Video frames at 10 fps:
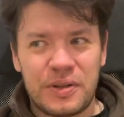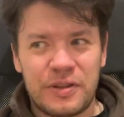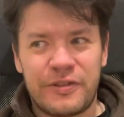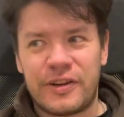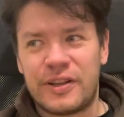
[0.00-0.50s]

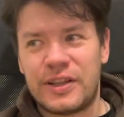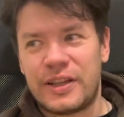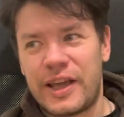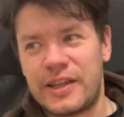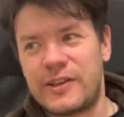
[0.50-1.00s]
different
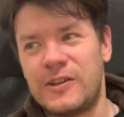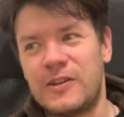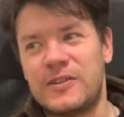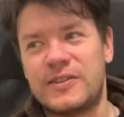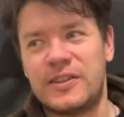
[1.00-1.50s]

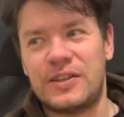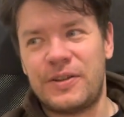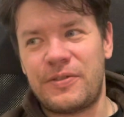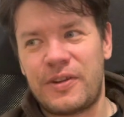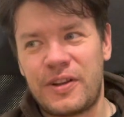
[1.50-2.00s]
angles, and
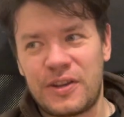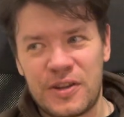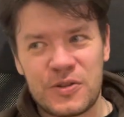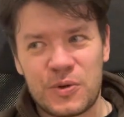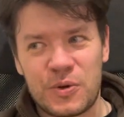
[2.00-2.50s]
different
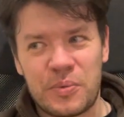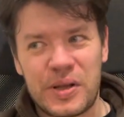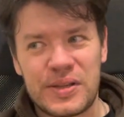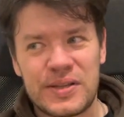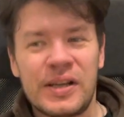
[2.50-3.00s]

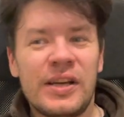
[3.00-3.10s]
instruments